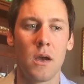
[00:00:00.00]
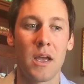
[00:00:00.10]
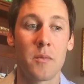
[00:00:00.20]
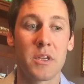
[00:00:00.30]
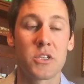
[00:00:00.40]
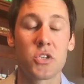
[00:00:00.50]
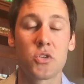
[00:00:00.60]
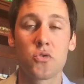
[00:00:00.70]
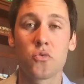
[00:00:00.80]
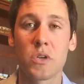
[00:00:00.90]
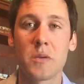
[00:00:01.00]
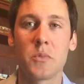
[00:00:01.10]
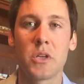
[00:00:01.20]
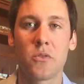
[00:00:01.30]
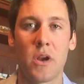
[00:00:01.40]
I am
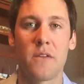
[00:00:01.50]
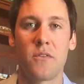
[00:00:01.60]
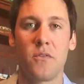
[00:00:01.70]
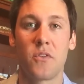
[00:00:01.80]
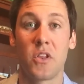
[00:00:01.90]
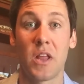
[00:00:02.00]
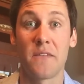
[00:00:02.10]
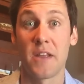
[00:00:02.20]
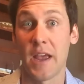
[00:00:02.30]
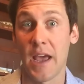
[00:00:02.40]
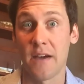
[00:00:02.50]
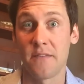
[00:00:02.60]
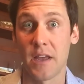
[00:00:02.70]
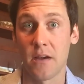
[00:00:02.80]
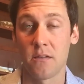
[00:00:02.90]
extremely grateful for the life that I have
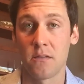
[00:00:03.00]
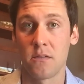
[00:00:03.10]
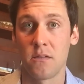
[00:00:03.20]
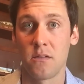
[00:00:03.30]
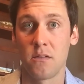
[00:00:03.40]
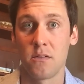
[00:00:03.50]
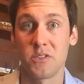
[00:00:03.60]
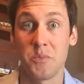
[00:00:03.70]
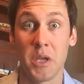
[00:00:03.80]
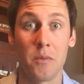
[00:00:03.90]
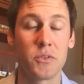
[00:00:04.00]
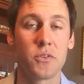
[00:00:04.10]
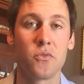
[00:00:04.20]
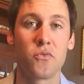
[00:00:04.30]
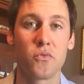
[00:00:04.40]
now. To be able
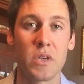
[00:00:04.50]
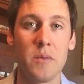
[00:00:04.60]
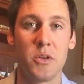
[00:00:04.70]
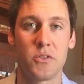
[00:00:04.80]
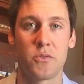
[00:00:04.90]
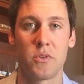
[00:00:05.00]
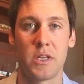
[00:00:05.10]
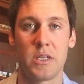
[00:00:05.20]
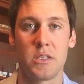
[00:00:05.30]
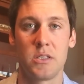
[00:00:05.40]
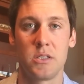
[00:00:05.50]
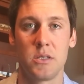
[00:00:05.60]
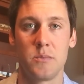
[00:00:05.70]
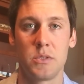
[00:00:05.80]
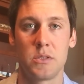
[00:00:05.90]
to rebuild the
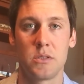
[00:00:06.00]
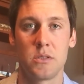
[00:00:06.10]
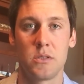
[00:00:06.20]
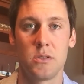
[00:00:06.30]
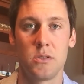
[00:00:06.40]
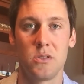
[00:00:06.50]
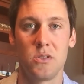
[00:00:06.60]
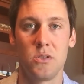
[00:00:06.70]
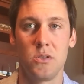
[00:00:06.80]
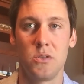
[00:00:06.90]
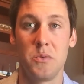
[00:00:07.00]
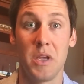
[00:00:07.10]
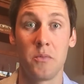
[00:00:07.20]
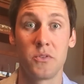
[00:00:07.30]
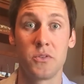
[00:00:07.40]
relationships. To
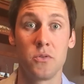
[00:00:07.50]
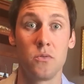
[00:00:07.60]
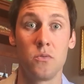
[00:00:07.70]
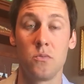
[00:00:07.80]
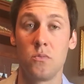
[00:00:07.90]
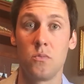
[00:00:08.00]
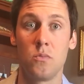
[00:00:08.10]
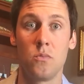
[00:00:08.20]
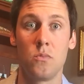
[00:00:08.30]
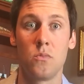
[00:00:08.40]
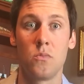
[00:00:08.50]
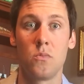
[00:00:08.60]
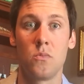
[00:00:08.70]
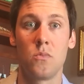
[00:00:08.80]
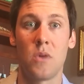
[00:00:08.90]
be able to
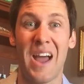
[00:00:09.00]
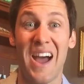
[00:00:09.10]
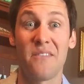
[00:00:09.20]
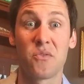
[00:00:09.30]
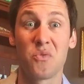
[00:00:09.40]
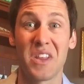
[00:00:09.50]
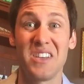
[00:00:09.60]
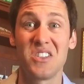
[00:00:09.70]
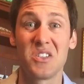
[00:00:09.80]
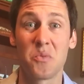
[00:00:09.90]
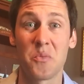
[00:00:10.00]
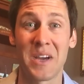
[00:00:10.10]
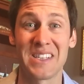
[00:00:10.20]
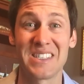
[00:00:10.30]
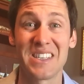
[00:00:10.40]
have a relationship with
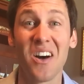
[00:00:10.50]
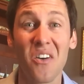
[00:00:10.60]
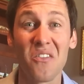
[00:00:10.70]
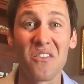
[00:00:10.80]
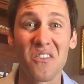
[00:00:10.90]
myself.